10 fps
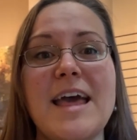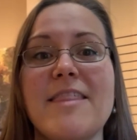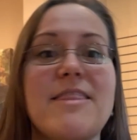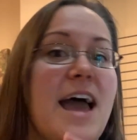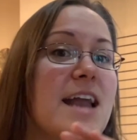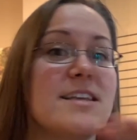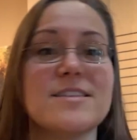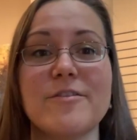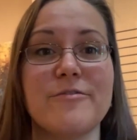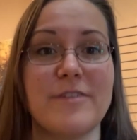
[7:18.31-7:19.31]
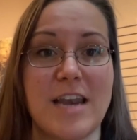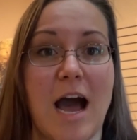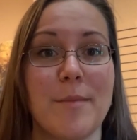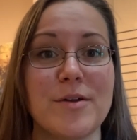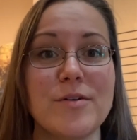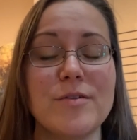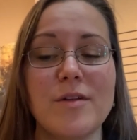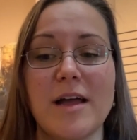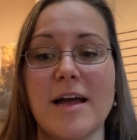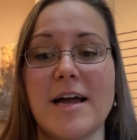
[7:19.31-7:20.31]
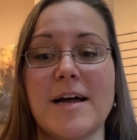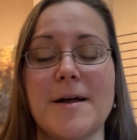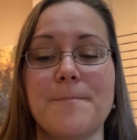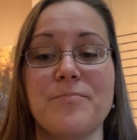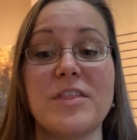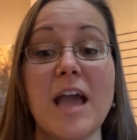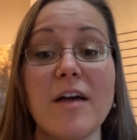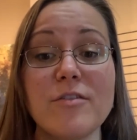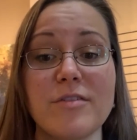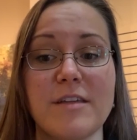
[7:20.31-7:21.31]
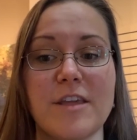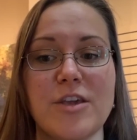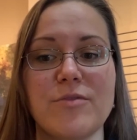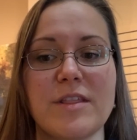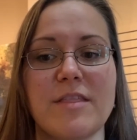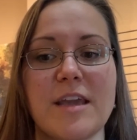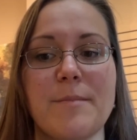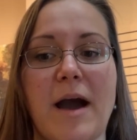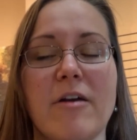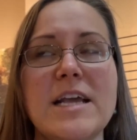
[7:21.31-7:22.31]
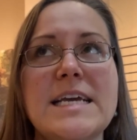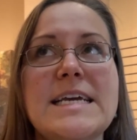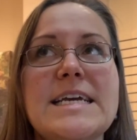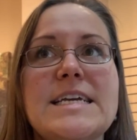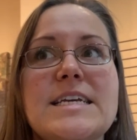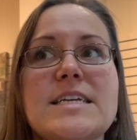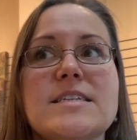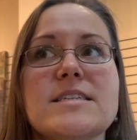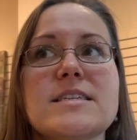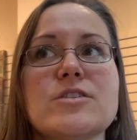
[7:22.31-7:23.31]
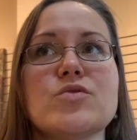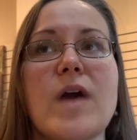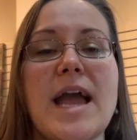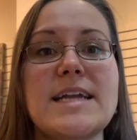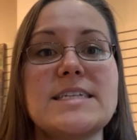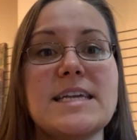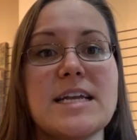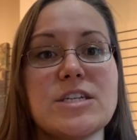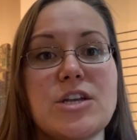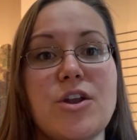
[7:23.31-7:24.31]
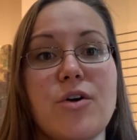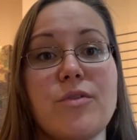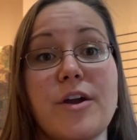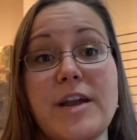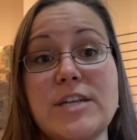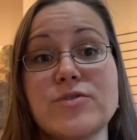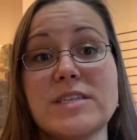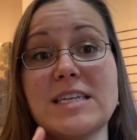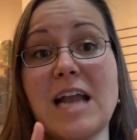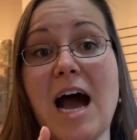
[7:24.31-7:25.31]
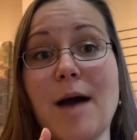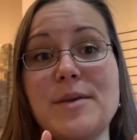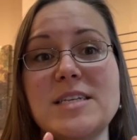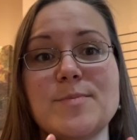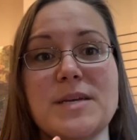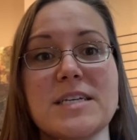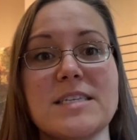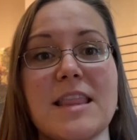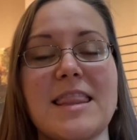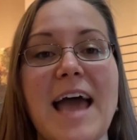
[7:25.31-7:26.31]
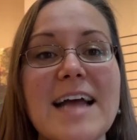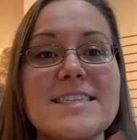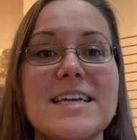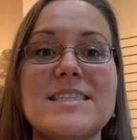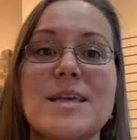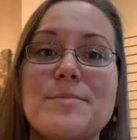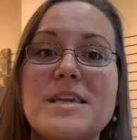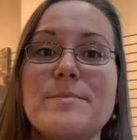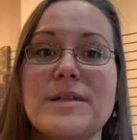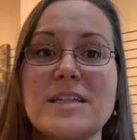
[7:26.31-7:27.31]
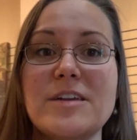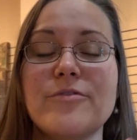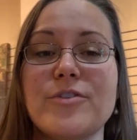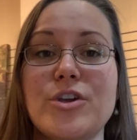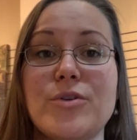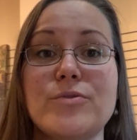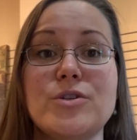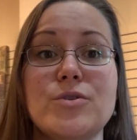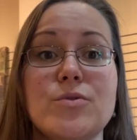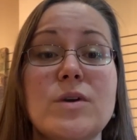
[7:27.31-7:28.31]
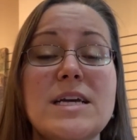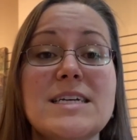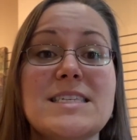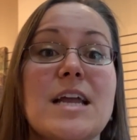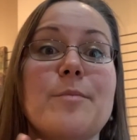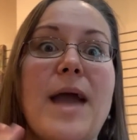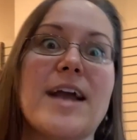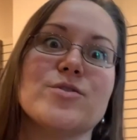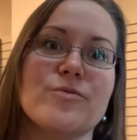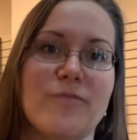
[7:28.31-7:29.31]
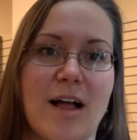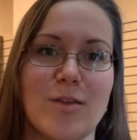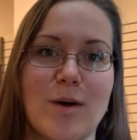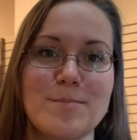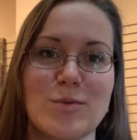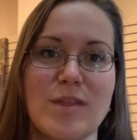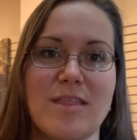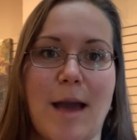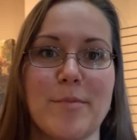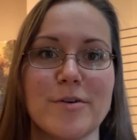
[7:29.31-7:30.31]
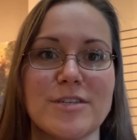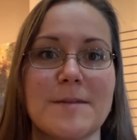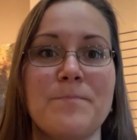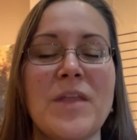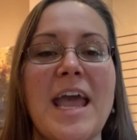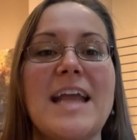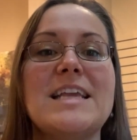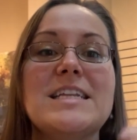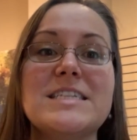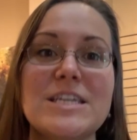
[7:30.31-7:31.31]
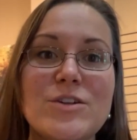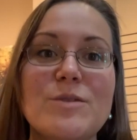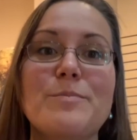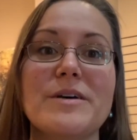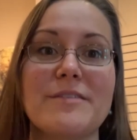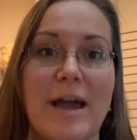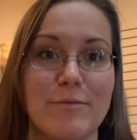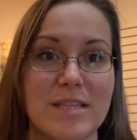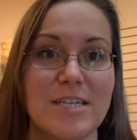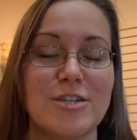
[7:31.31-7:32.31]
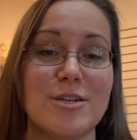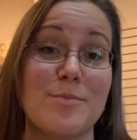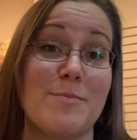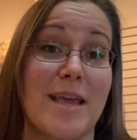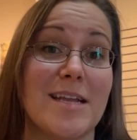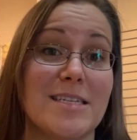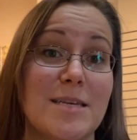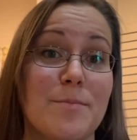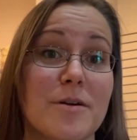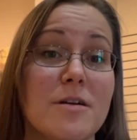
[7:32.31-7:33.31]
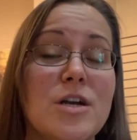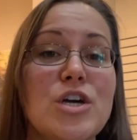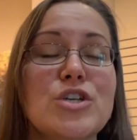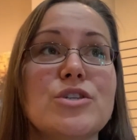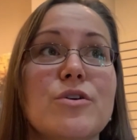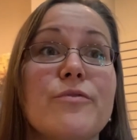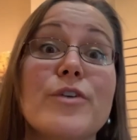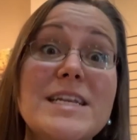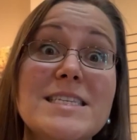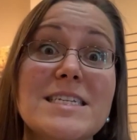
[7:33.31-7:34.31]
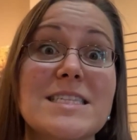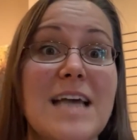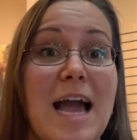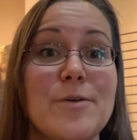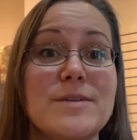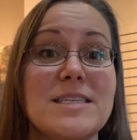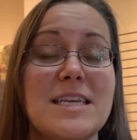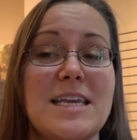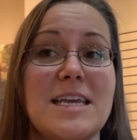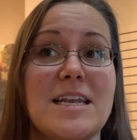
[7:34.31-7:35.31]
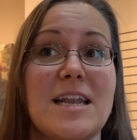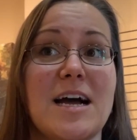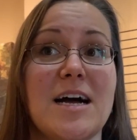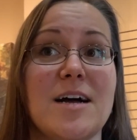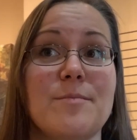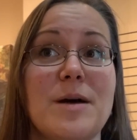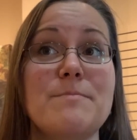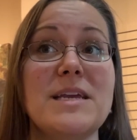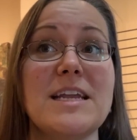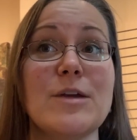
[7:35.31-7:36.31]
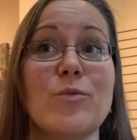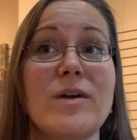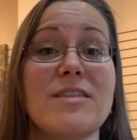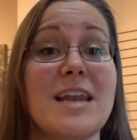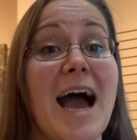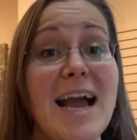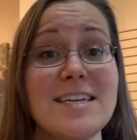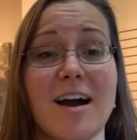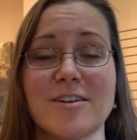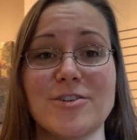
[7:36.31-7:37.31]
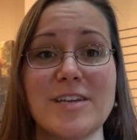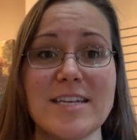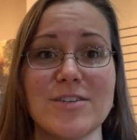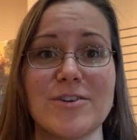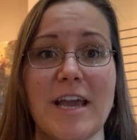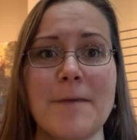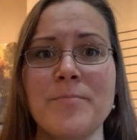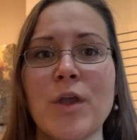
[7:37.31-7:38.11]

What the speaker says: That is phenomenal. The other thing that you can think about is trying to get to know their interest in hobbies, because that sets up the ability for you to set up extra follow-ups with that person and continue to build that relationship and make it deeper. So for instance, I was in a meeting with an eye doctor yesterday.